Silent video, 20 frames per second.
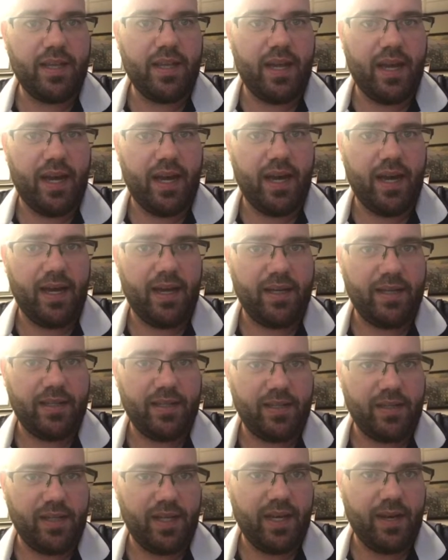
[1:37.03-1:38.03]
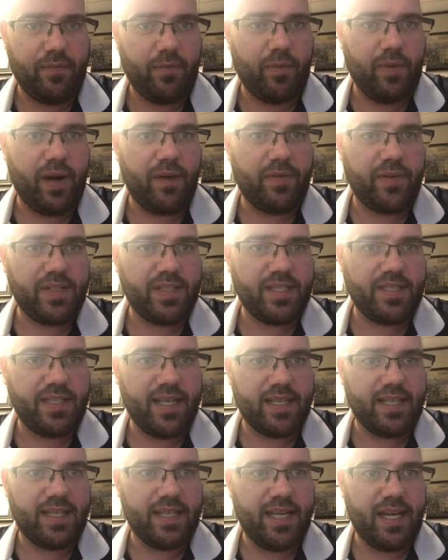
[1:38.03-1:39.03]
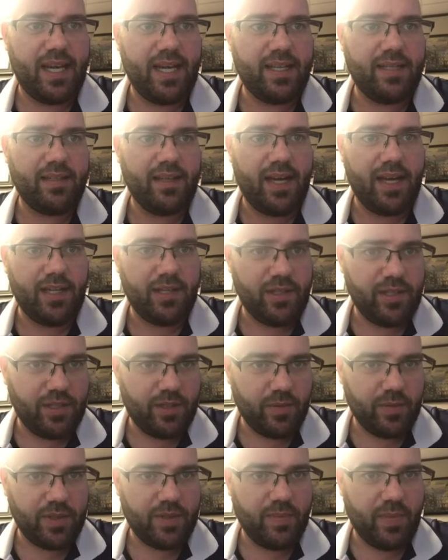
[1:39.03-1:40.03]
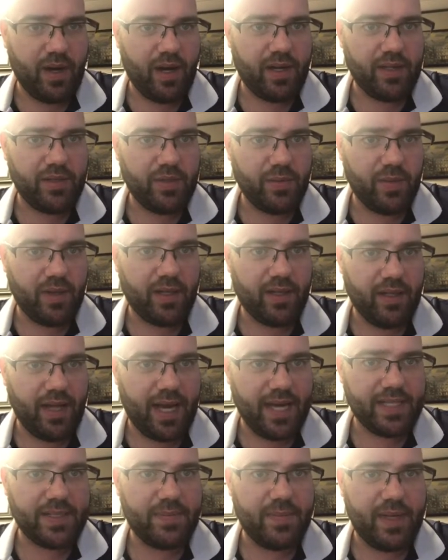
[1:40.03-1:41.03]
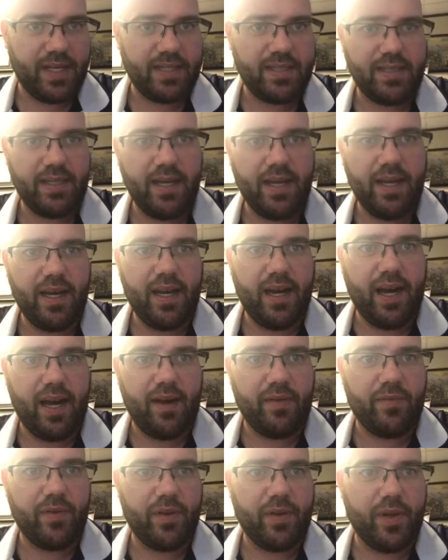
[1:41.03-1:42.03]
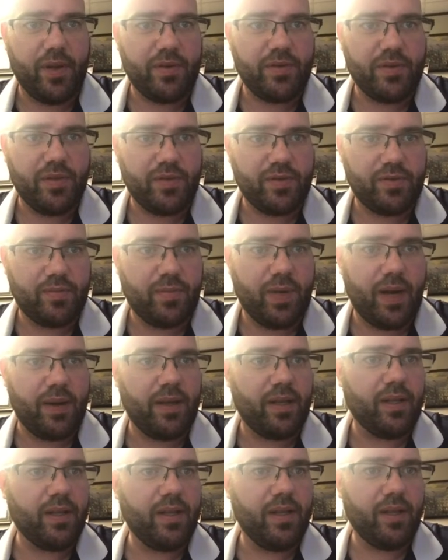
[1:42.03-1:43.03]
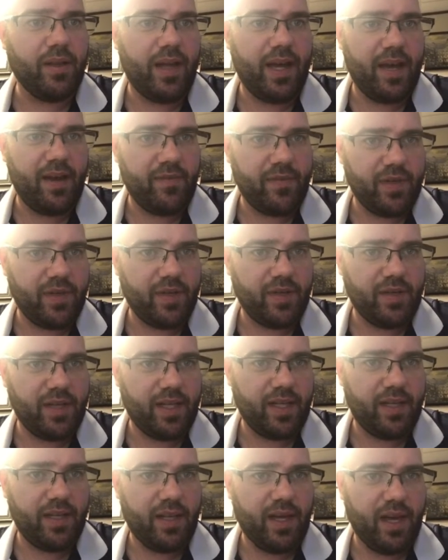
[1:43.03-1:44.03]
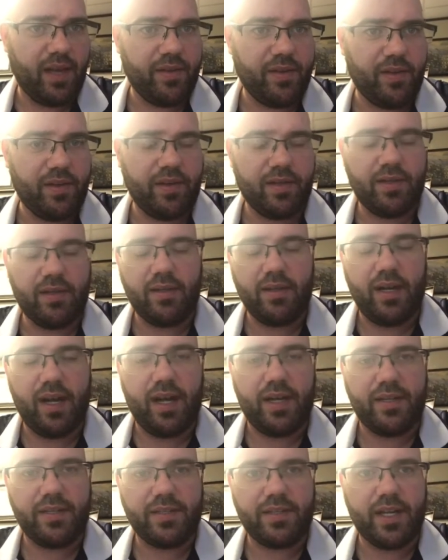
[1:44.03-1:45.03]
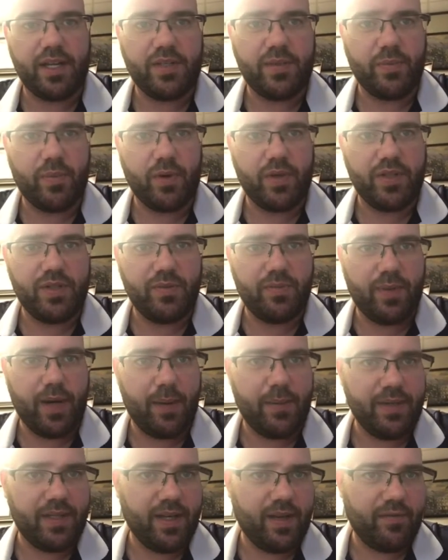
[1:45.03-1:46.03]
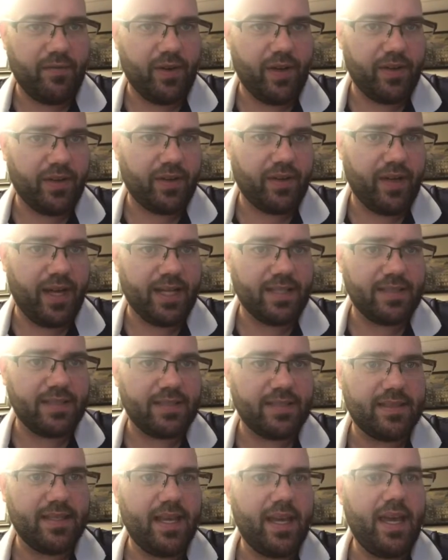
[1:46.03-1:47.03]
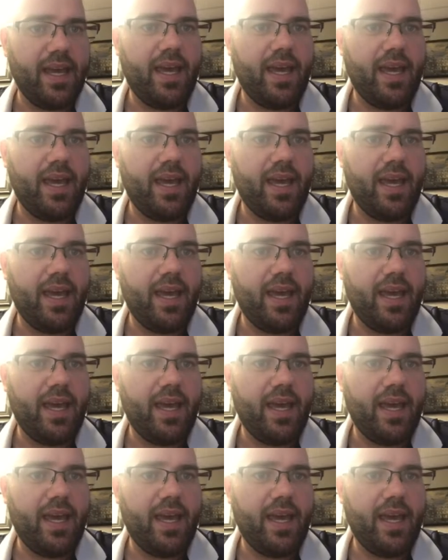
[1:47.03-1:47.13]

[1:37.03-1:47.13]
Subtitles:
You need to have references at the end, and you need to respond to a classmate for those. So it's probably a little heavier than other discussion boards you've probably done for other classes.